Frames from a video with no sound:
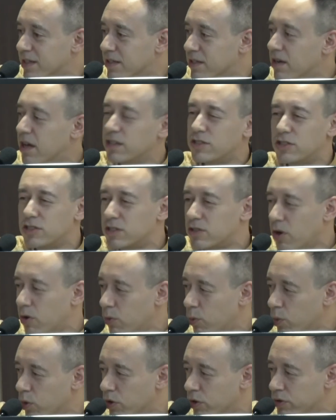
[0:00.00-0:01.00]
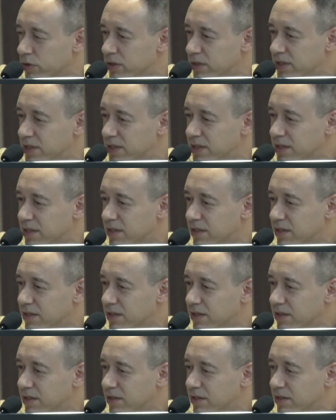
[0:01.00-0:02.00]
Not just our words,
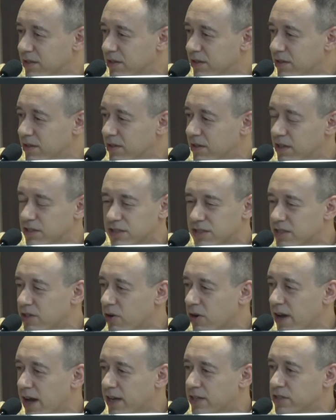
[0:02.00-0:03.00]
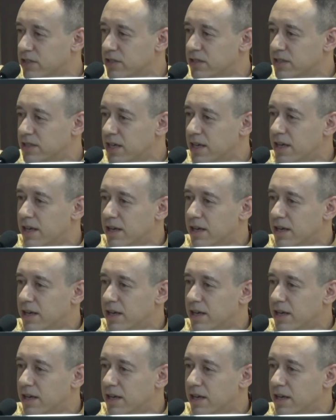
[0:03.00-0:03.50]
not just our actions,